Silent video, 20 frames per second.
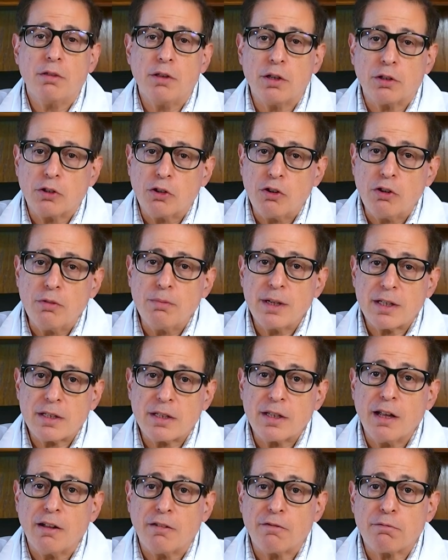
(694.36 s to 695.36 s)
The term
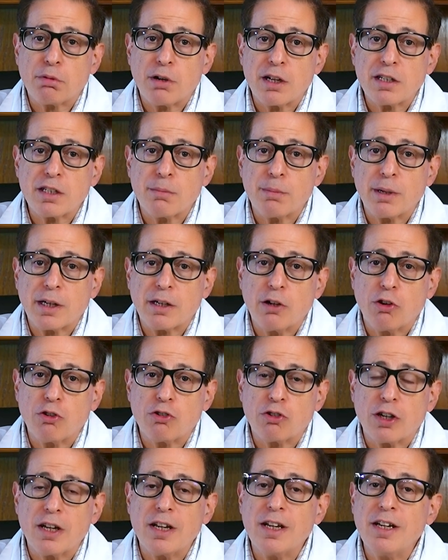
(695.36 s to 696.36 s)
itself,
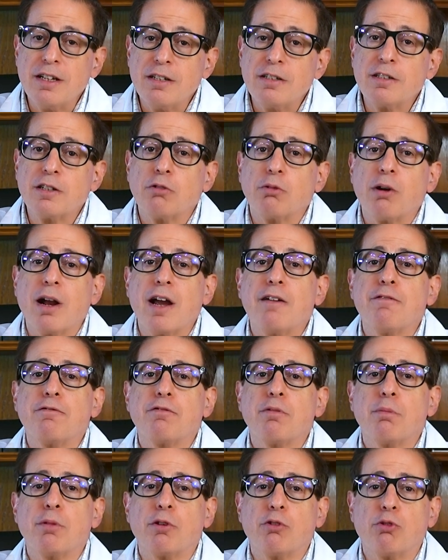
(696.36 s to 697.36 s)
prosopagnosia, is derived
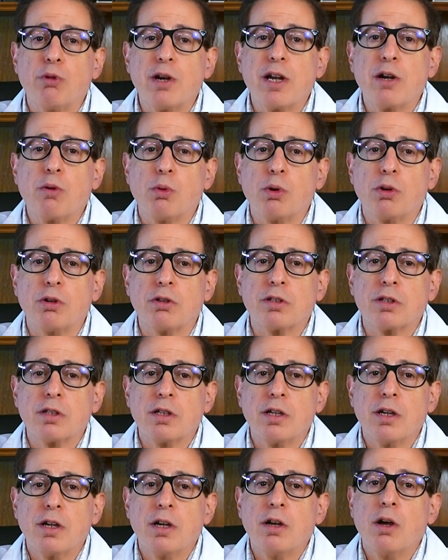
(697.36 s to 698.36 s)
from the Greek words,
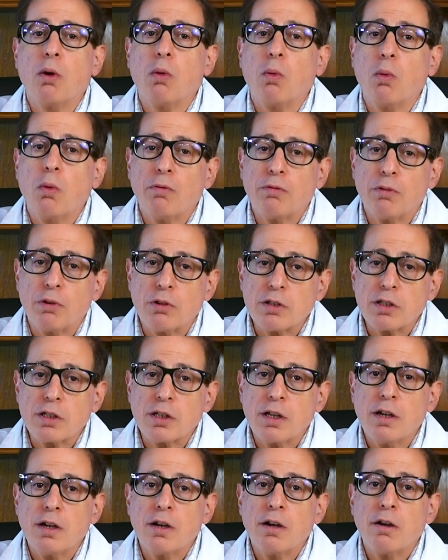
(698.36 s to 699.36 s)

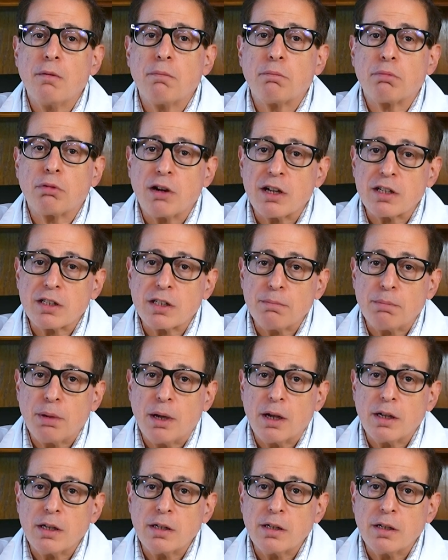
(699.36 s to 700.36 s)
first,
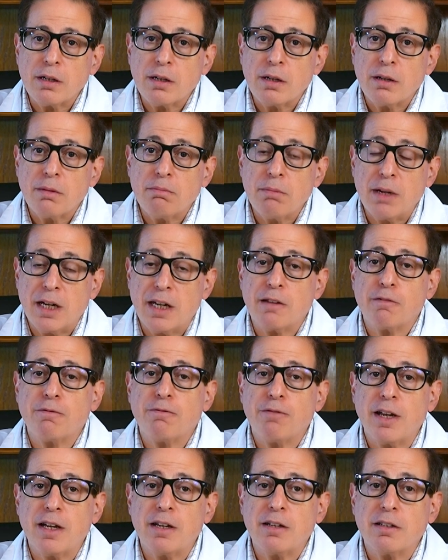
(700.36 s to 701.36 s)
prosopon, meaning
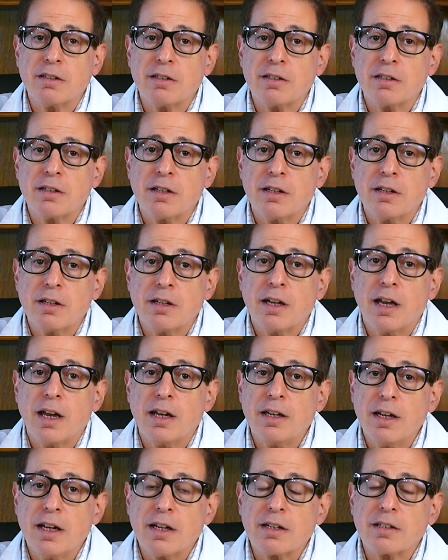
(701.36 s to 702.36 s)
face,
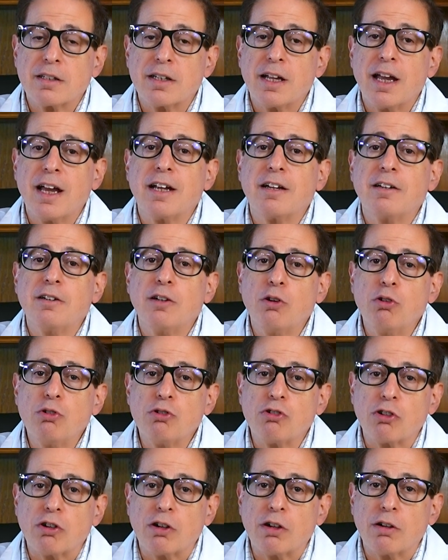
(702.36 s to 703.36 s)
and next,
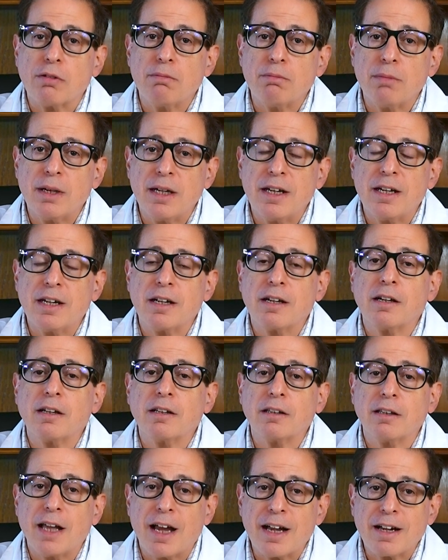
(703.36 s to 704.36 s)
agnosia, meaning
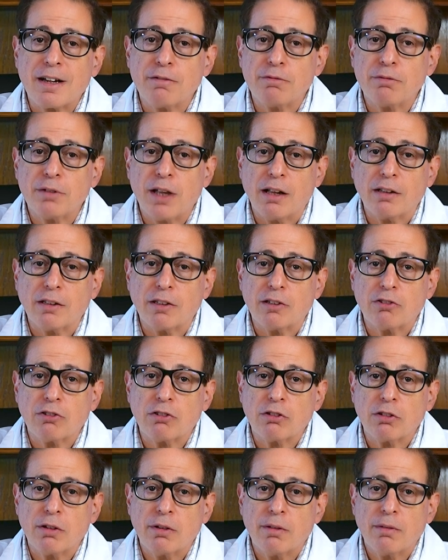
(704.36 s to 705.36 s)
lack of
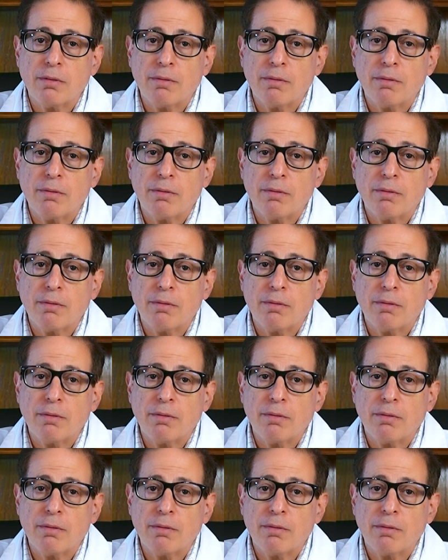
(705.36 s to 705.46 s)
knowledge.